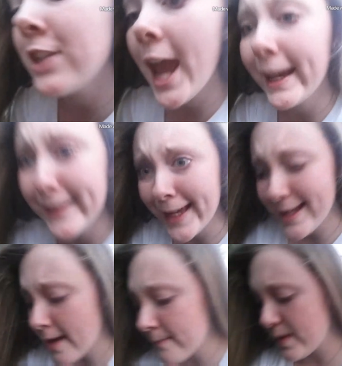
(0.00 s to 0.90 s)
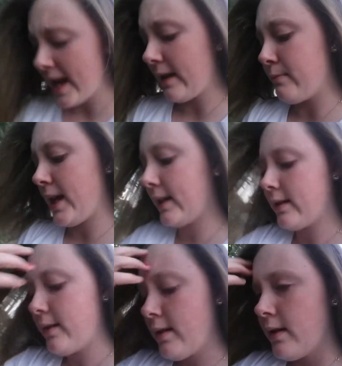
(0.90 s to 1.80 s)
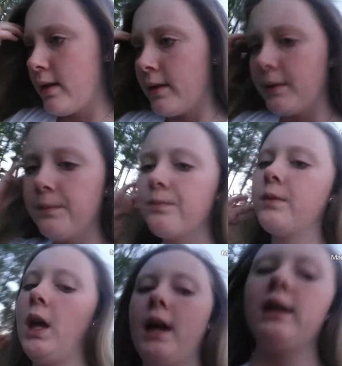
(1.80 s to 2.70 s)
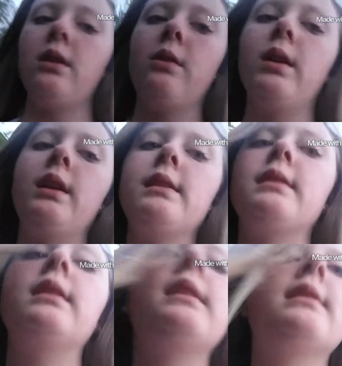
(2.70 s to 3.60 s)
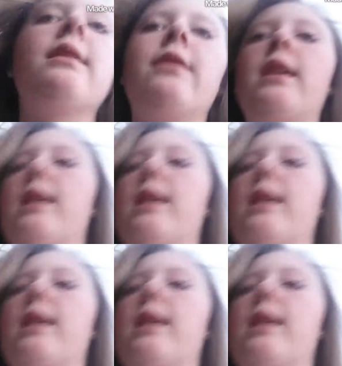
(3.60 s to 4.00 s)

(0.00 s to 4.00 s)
my jacket. I'm dead meat. Well, I know where it is at least if